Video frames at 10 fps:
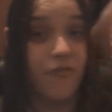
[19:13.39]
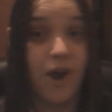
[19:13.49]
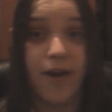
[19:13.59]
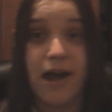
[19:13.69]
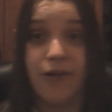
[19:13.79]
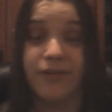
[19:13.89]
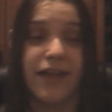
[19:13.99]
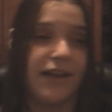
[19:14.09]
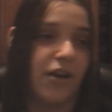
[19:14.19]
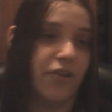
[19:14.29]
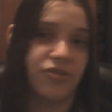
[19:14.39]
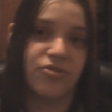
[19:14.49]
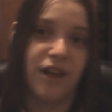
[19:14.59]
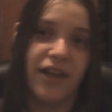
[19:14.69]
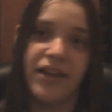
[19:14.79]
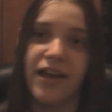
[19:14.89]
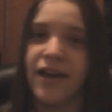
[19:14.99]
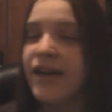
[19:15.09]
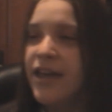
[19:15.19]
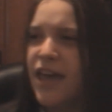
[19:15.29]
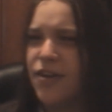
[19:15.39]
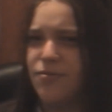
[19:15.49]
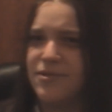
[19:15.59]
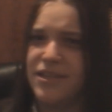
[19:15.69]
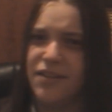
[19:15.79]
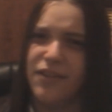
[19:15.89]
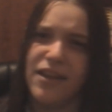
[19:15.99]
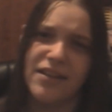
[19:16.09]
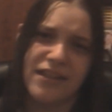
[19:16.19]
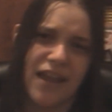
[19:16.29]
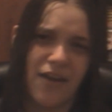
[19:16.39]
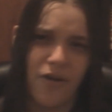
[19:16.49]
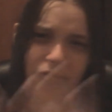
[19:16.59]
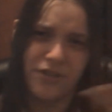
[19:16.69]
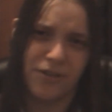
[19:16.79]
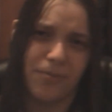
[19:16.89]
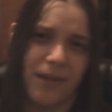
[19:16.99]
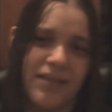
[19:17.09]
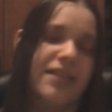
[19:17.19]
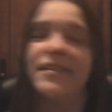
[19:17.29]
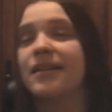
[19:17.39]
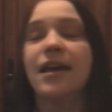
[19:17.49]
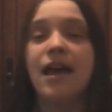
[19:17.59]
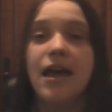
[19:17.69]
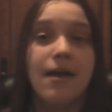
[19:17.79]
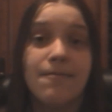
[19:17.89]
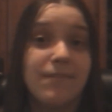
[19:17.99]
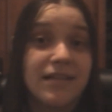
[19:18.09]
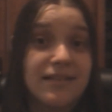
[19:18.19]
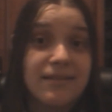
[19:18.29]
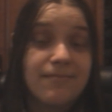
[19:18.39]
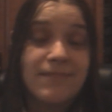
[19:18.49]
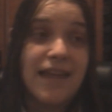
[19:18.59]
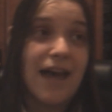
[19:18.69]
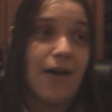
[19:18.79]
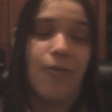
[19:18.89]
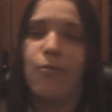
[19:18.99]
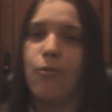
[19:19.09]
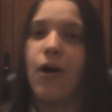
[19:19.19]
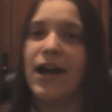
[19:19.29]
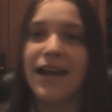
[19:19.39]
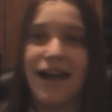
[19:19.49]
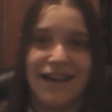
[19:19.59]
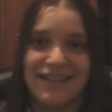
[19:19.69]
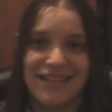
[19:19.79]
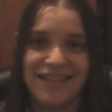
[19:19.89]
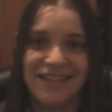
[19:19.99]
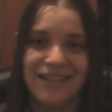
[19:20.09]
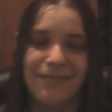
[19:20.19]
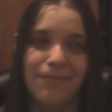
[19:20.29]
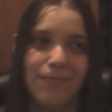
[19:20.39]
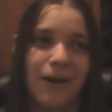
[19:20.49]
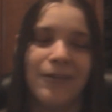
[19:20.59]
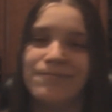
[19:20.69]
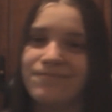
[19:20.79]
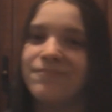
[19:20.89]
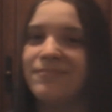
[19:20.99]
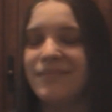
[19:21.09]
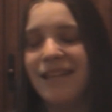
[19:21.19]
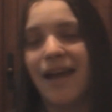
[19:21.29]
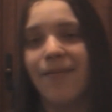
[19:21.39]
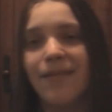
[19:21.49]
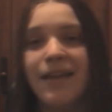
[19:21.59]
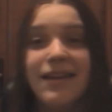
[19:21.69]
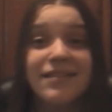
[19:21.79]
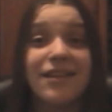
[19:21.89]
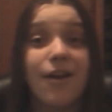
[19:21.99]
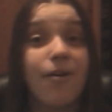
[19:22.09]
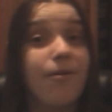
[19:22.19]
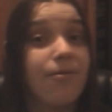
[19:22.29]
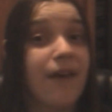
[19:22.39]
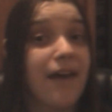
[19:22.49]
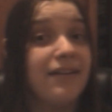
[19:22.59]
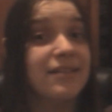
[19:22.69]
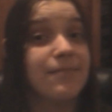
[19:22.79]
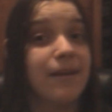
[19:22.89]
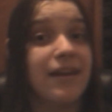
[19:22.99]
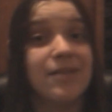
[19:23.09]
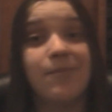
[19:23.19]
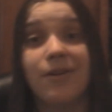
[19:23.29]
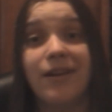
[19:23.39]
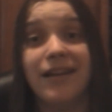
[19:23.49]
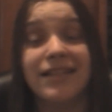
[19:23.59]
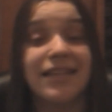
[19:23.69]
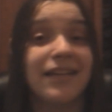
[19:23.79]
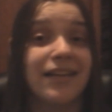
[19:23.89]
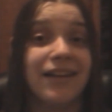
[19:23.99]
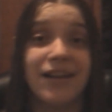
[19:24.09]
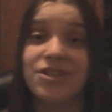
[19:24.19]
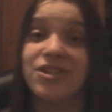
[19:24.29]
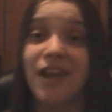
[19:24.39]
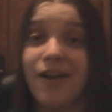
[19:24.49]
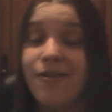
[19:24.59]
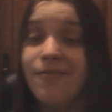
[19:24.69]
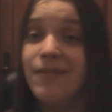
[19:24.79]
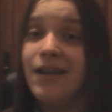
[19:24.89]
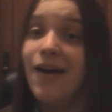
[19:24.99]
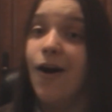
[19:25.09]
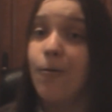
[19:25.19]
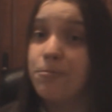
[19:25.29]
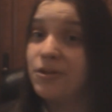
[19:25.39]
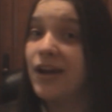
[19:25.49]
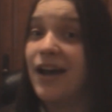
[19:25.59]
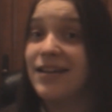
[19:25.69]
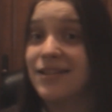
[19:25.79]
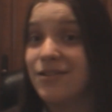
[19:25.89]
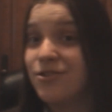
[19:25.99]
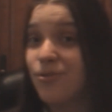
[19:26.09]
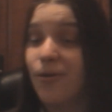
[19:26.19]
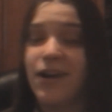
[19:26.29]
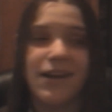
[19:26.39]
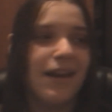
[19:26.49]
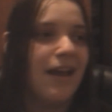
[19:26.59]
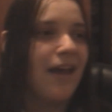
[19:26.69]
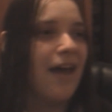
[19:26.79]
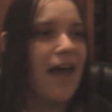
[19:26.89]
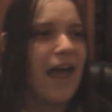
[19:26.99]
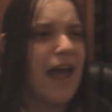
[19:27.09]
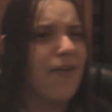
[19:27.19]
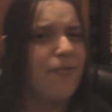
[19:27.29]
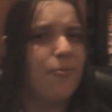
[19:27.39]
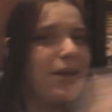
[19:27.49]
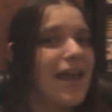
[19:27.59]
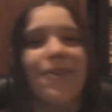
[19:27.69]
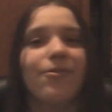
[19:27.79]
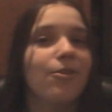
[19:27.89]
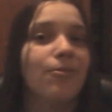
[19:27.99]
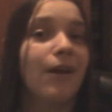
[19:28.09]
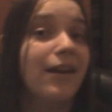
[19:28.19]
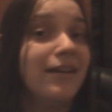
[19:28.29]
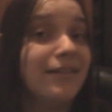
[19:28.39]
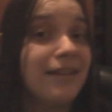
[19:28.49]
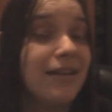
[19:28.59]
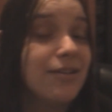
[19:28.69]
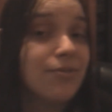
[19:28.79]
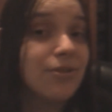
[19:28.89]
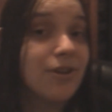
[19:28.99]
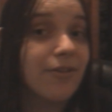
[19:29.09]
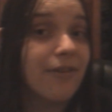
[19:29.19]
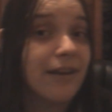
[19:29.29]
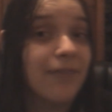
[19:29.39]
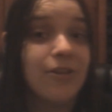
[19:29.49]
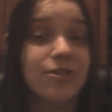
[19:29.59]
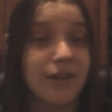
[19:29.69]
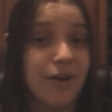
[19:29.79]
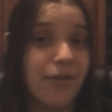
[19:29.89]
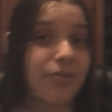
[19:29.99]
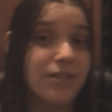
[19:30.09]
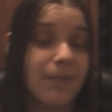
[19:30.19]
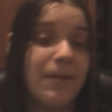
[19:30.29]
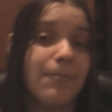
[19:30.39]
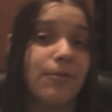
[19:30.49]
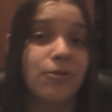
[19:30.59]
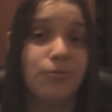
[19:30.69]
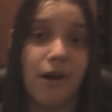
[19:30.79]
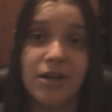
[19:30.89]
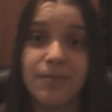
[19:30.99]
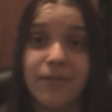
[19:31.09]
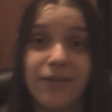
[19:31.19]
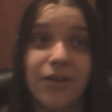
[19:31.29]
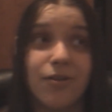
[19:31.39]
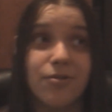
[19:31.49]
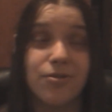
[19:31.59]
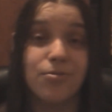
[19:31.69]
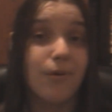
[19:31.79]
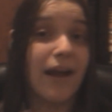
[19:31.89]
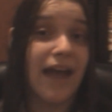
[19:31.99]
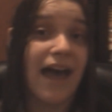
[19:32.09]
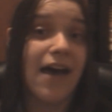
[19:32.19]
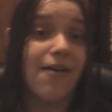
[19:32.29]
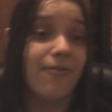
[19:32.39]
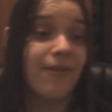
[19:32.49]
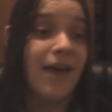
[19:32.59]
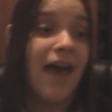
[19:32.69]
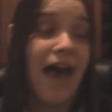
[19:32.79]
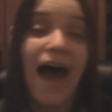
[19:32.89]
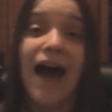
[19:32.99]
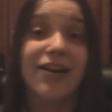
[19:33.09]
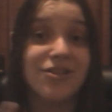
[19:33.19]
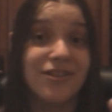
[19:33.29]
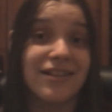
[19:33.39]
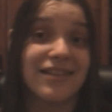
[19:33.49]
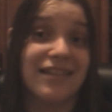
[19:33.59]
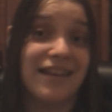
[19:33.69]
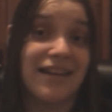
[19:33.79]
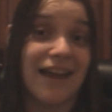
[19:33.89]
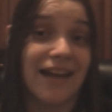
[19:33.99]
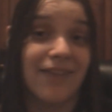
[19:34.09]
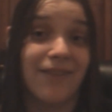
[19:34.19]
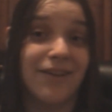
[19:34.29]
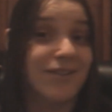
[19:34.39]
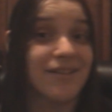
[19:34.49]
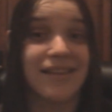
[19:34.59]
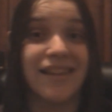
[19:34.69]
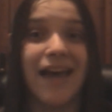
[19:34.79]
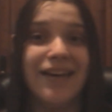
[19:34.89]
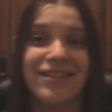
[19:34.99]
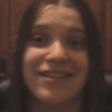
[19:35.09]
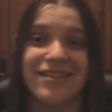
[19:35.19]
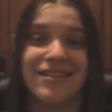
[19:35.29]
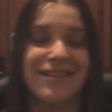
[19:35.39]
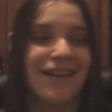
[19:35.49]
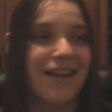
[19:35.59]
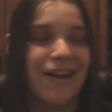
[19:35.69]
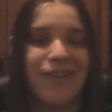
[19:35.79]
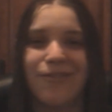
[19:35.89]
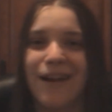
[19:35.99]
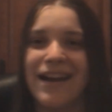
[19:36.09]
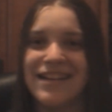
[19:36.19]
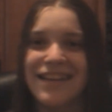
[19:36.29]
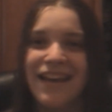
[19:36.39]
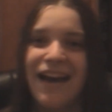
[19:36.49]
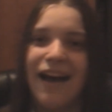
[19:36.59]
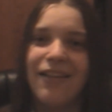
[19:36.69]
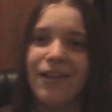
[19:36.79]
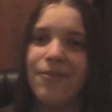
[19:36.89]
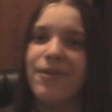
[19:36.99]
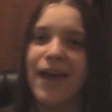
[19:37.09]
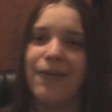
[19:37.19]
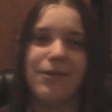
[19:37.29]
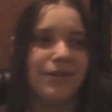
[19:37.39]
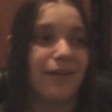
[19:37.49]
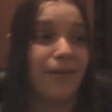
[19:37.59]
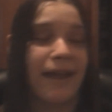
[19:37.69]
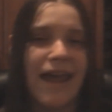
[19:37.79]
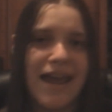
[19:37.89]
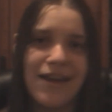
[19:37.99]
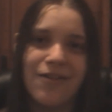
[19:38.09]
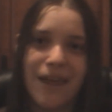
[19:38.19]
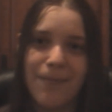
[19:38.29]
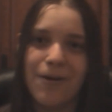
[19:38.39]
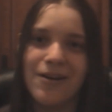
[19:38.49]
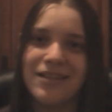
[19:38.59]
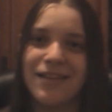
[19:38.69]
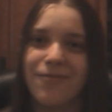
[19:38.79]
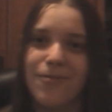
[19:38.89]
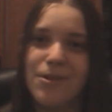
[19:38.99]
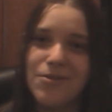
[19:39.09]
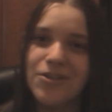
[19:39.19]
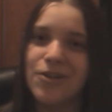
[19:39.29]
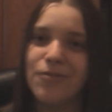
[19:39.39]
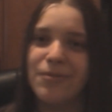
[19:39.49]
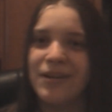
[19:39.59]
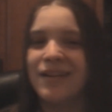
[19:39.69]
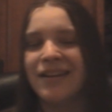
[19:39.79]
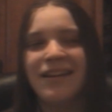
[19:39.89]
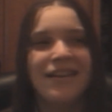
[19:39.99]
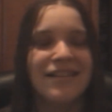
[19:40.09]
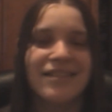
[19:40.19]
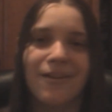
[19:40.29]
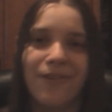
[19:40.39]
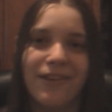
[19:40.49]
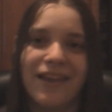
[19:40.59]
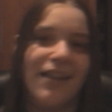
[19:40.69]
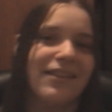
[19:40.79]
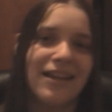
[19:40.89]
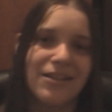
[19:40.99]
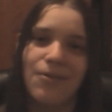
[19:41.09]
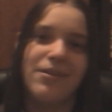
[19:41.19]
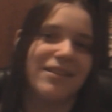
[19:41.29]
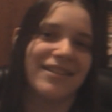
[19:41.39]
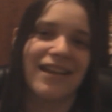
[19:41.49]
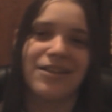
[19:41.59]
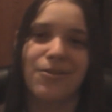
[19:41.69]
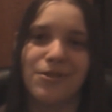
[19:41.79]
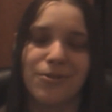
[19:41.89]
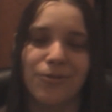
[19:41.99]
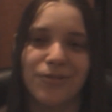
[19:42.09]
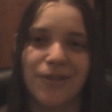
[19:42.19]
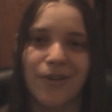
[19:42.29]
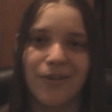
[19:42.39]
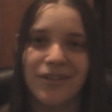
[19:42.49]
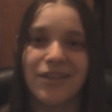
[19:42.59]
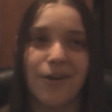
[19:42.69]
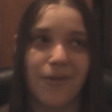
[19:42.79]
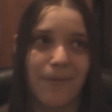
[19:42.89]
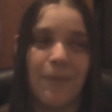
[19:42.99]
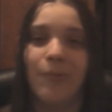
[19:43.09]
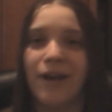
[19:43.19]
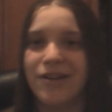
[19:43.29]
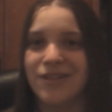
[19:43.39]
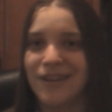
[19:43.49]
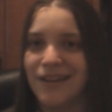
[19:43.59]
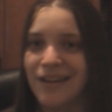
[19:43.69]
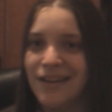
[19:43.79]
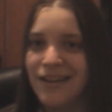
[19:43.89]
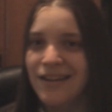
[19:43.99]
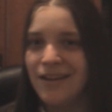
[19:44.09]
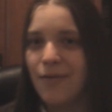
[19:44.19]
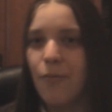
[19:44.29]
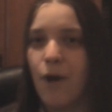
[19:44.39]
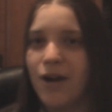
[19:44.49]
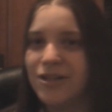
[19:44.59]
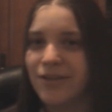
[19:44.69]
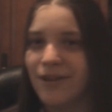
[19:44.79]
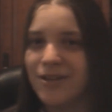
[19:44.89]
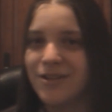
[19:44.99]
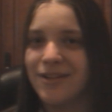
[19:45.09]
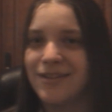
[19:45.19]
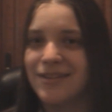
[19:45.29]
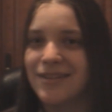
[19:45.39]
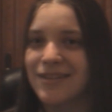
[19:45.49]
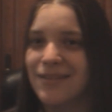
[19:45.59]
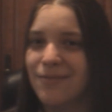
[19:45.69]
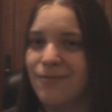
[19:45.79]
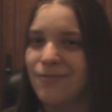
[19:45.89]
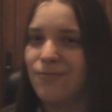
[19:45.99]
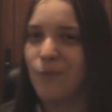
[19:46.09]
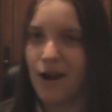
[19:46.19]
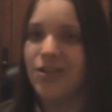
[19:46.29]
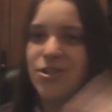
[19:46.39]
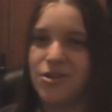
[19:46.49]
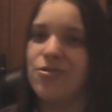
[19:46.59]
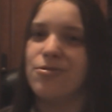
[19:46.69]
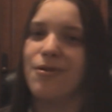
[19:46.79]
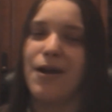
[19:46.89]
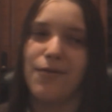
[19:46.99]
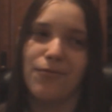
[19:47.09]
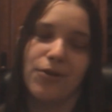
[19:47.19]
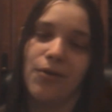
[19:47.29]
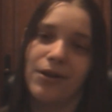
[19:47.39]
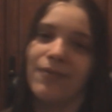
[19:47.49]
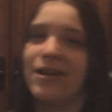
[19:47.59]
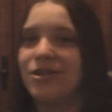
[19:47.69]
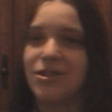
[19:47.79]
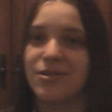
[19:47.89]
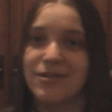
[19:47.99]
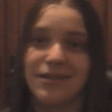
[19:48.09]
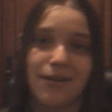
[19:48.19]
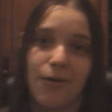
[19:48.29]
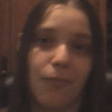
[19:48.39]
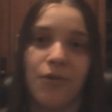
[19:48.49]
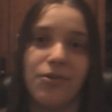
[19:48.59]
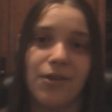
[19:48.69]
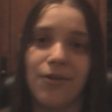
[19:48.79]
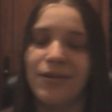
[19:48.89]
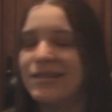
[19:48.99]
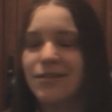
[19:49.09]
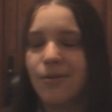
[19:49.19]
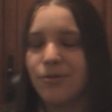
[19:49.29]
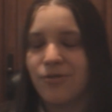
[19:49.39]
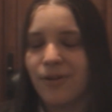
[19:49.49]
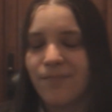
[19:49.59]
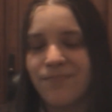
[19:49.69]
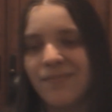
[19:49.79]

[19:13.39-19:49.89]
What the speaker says: Far out, like Australia and New Zealand and all those other places. Because, yeah, why not? But, yeah. So, that is my experience in a nutshell. Hope you guys enjoyed. Have we ever run into each other at conventions? I know there's some people who watch my videos who I have actually seen at conventions, and that's just great. I love that when they're like, hey, you're that person from YouTube and stuff like that. That's always cool too, to know that people actually watch conventions, watch you, and go to conventions with you. It's so much fun.